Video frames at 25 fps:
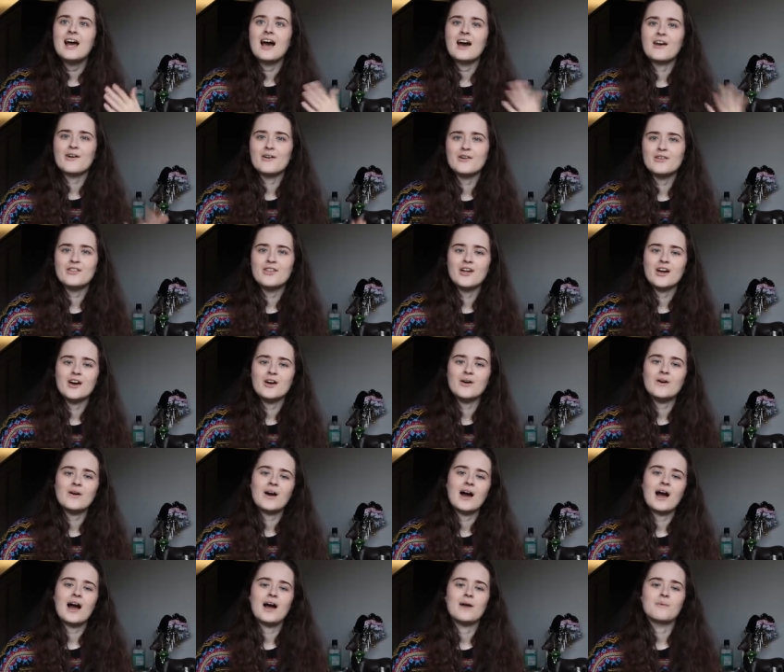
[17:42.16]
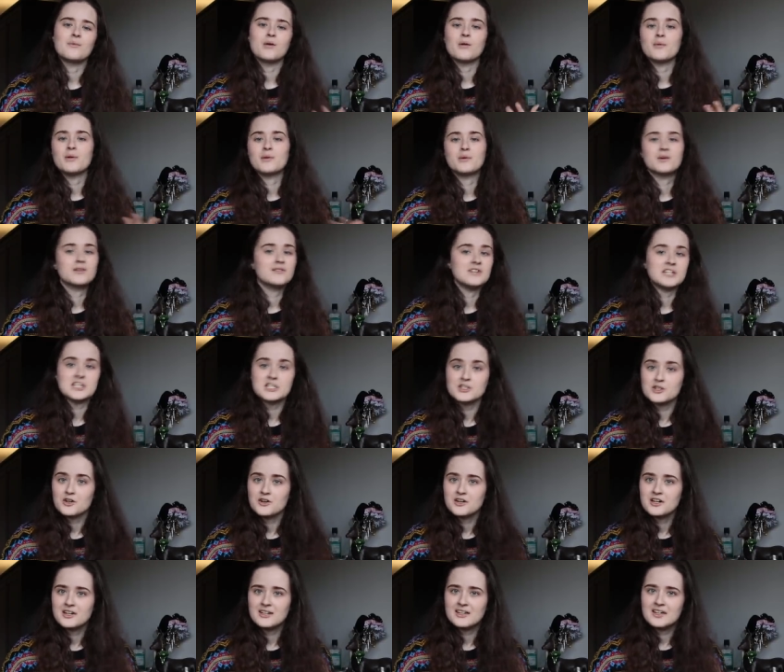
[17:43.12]
and although I probably would have
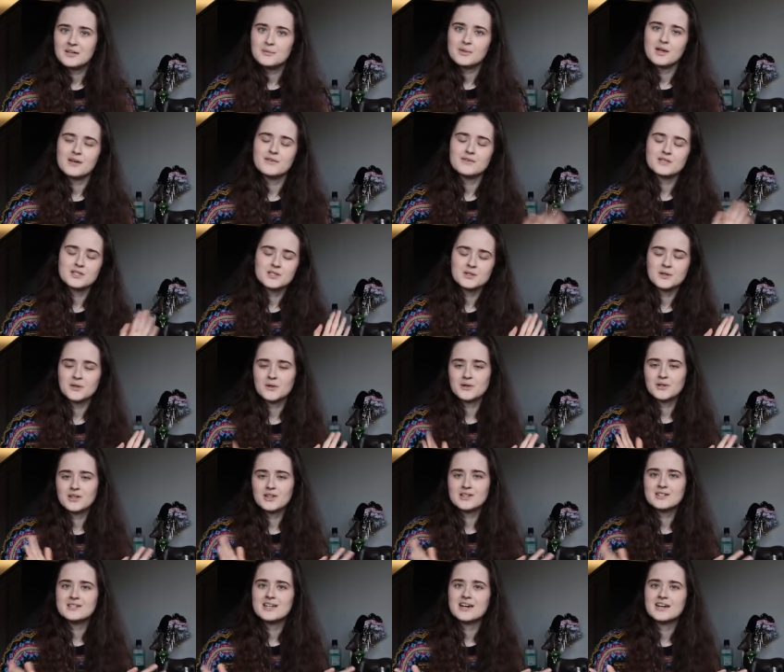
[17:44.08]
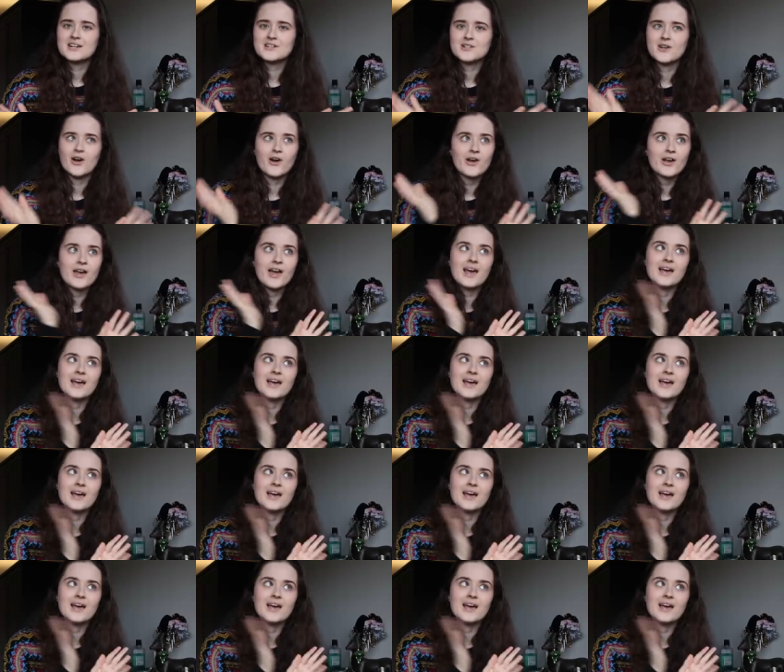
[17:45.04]
enjoyed a little bit of a scroll on TikTok,